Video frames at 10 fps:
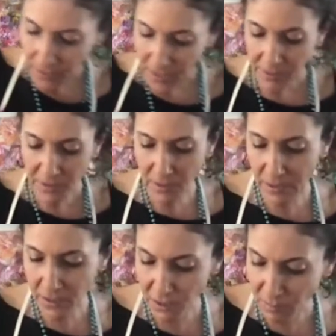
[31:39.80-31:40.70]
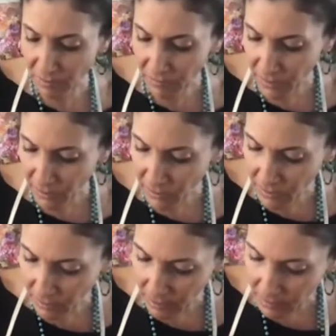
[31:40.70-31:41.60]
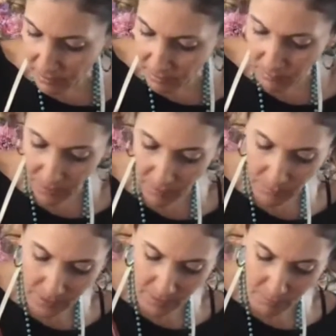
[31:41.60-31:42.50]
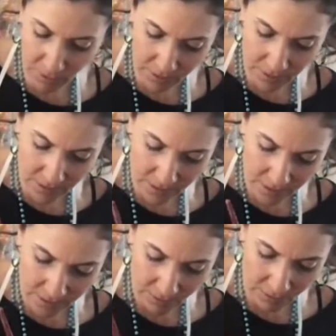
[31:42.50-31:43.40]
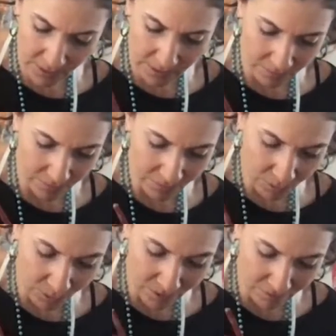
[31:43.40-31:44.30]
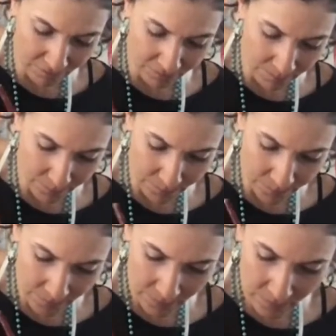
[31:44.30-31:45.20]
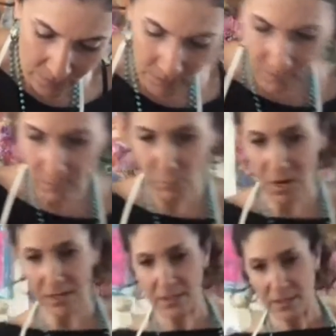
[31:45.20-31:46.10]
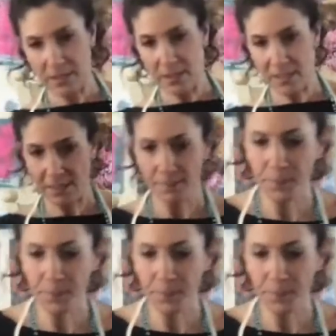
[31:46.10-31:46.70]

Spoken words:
I also like to use my fingers a lot in my painting process, creative practice.